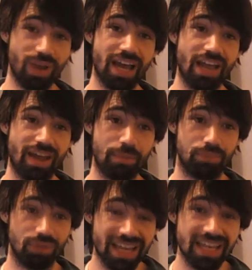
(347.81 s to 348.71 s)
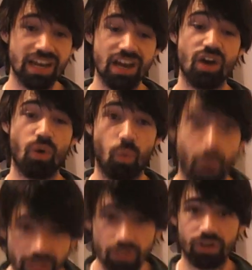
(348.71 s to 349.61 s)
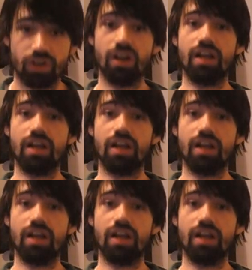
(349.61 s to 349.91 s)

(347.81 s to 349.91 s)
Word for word: we got that Blake Wheeler